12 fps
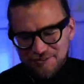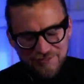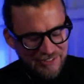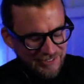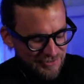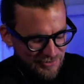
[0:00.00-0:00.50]

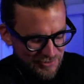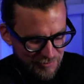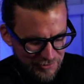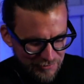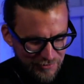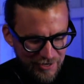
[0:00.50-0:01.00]
Thank you so
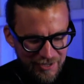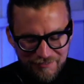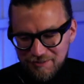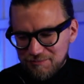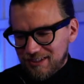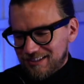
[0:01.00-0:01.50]
much for
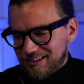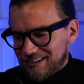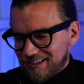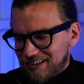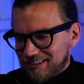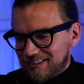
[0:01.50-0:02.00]
having me.
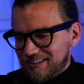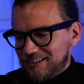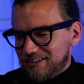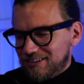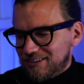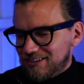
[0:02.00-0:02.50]
I think
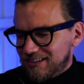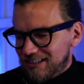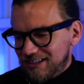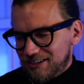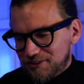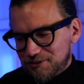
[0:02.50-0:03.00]

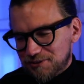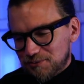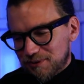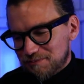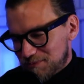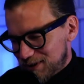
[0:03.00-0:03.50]
you're the
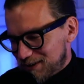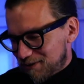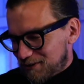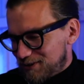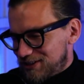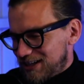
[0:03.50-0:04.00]
one being
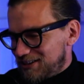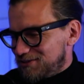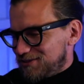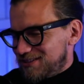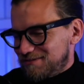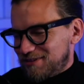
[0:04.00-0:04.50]
very
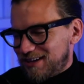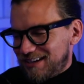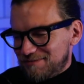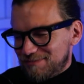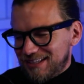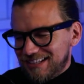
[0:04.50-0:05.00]
generous
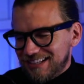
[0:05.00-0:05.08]
inviting me,